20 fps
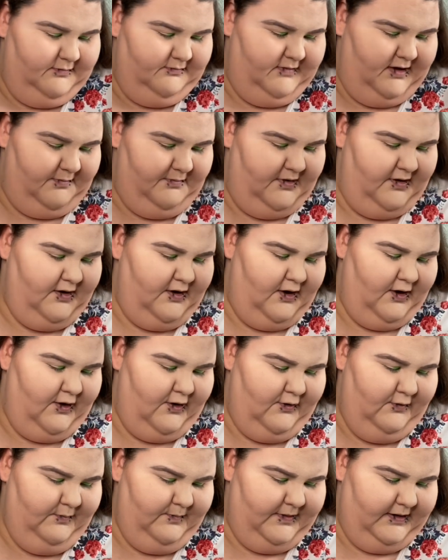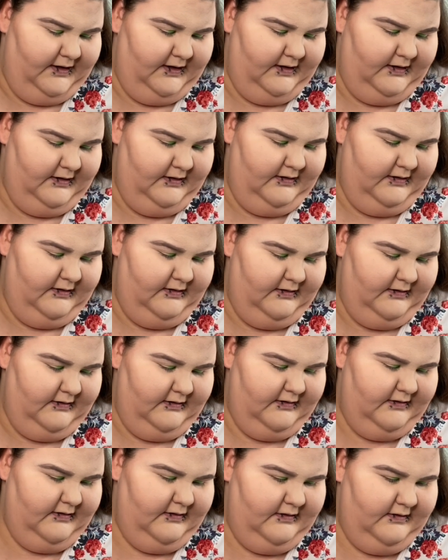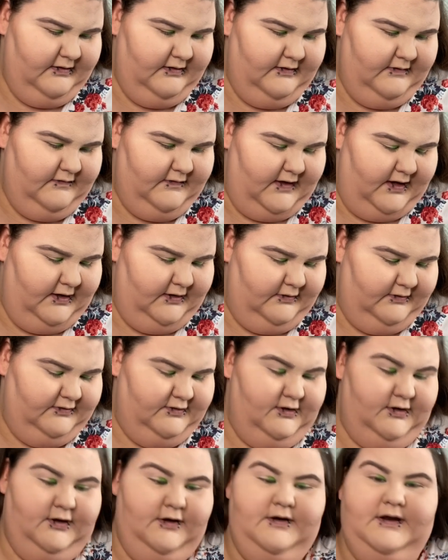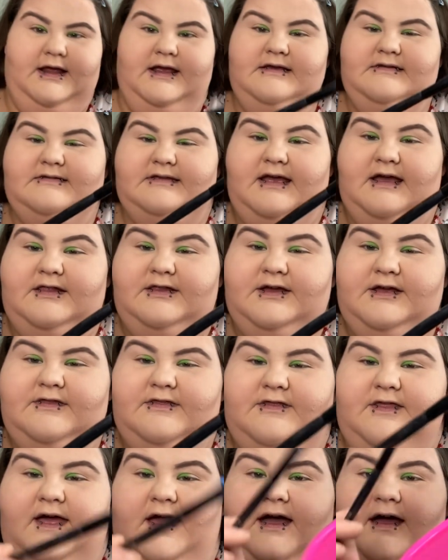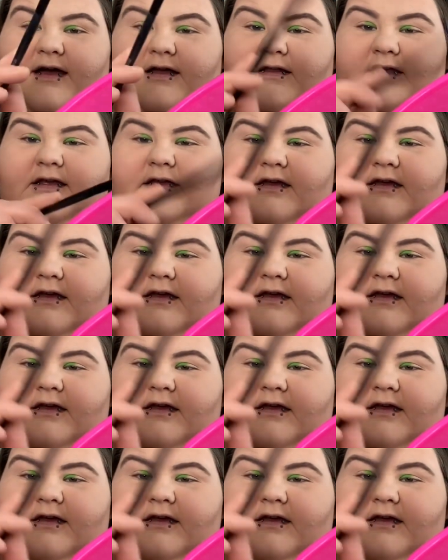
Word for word: I'm hoping that it'll turn out nice. Yeah, look at that